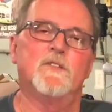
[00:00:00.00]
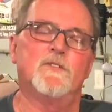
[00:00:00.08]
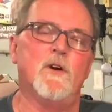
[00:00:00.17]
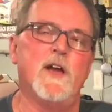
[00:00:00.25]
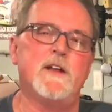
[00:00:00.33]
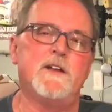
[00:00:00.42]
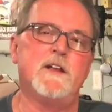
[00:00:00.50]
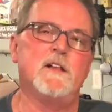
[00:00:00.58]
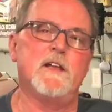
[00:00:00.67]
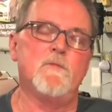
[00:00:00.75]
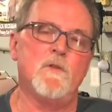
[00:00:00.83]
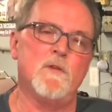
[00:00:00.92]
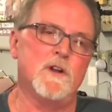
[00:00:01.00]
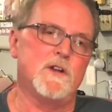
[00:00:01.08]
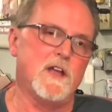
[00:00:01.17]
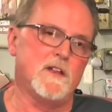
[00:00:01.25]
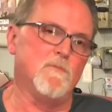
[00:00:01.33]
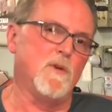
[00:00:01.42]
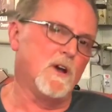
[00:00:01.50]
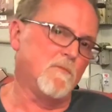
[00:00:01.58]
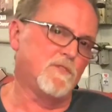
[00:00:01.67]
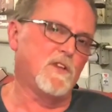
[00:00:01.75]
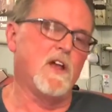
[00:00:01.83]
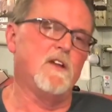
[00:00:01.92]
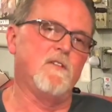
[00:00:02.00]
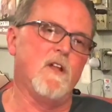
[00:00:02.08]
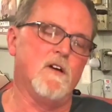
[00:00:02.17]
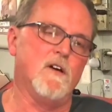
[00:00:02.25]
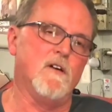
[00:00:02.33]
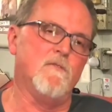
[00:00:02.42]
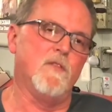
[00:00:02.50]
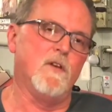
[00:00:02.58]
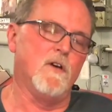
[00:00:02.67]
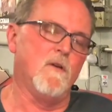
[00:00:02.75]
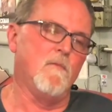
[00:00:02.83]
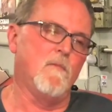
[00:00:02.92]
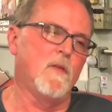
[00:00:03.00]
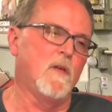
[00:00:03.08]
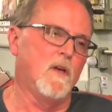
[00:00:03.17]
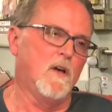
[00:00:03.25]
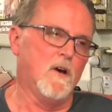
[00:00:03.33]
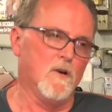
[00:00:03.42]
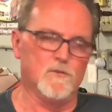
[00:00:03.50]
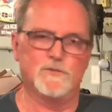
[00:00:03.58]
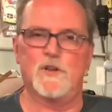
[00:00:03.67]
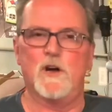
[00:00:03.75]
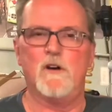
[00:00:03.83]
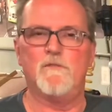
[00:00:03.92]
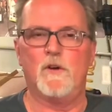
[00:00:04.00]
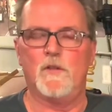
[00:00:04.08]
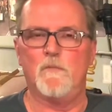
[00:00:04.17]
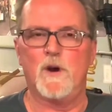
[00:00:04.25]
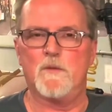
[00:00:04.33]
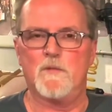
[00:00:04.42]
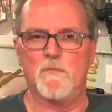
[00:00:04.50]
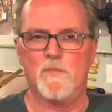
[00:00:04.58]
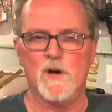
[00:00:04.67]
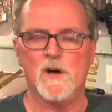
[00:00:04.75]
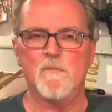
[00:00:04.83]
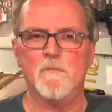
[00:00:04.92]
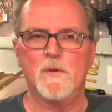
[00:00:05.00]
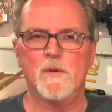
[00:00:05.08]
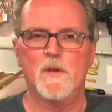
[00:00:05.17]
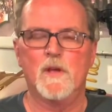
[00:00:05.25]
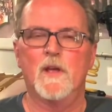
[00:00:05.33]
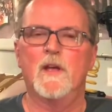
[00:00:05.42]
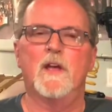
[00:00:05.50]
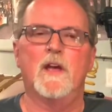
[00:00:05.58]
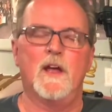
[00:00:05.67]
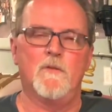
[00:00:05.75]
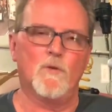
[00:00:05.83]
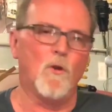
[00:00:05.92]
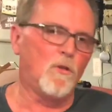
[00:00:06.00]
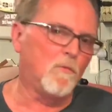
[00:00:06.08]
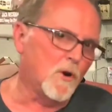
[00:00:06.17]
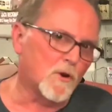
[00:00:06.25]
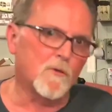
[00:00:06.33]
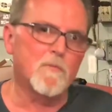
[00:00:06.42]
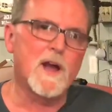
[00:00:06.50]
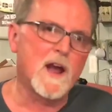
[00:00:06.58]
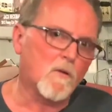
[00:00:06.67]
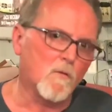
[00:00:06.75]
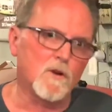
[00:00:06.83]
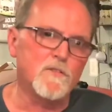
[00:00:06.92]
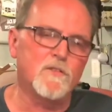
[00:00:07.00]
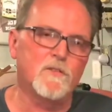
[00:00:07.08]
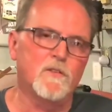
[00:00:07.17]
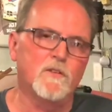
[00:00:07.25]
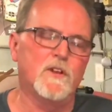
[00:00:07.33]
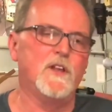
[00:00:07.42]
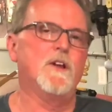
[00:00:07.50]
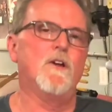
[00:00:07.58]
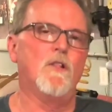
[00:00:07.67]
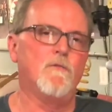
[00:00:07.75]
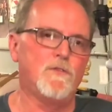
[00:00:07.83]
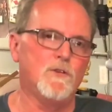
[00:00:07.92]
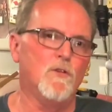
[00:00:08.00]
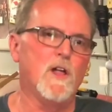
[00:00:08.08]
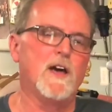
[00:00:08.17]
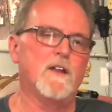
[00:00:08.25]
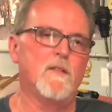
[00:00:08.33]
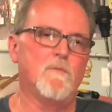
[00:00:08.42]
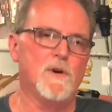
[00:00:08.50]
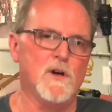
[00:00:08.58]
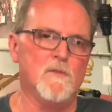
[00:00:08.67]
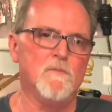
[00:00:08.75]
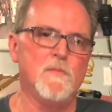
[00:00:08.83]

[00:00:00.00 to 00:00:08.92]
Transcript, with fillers: So ideally we want to take the bottom side of the hose off on the bottom of the pump and roll the motor backwards to get all the fuel out of the pump